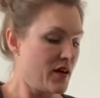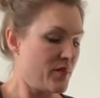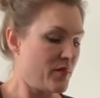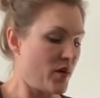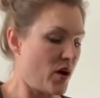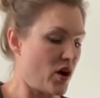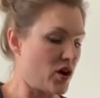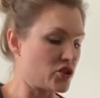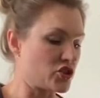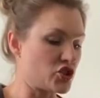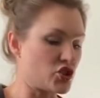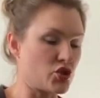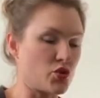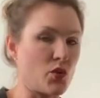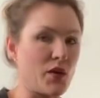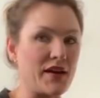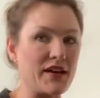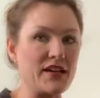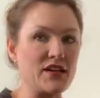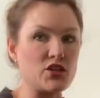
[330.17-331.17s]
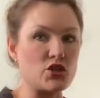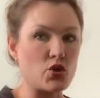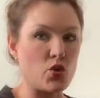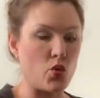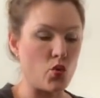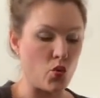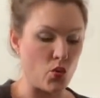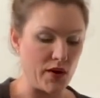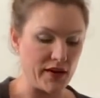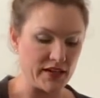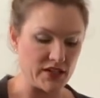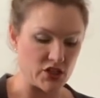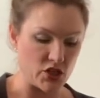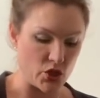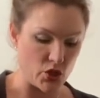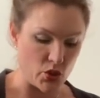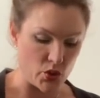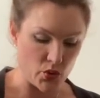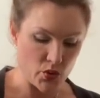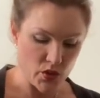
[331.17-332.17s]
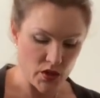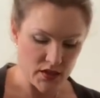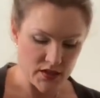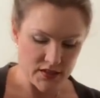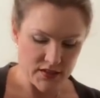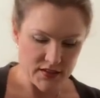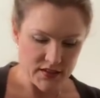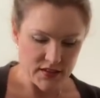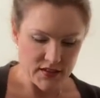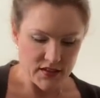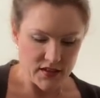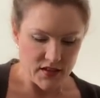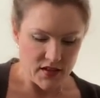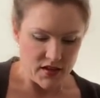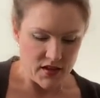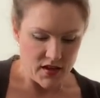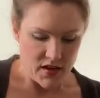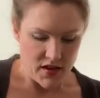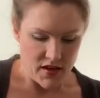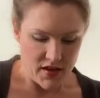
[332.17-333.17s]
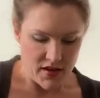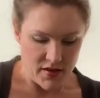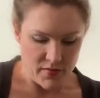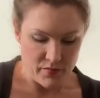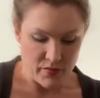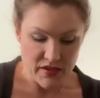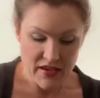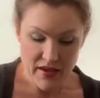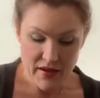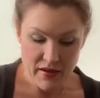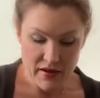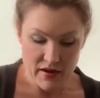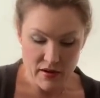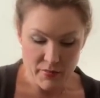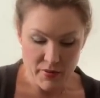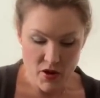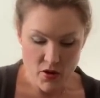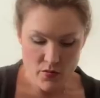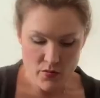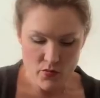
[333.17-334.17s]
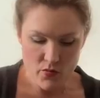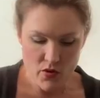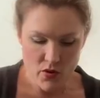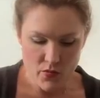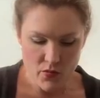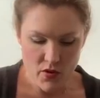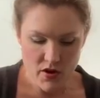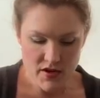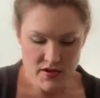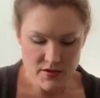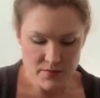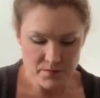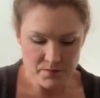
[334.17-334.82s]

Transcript: March 2022. But yeah, it'll be open worldwide.